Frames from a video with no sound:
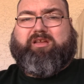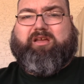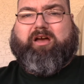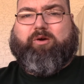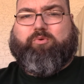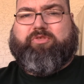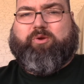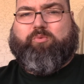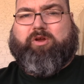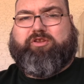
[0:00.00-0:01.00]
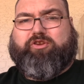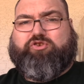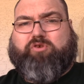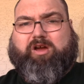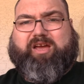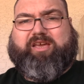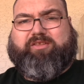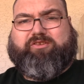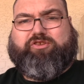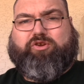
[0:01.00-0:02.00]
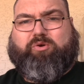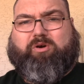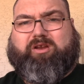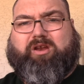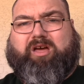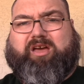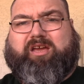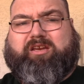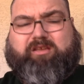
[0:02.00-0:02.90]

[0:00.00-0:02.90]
uh, where they were wanting you to try, and then you go online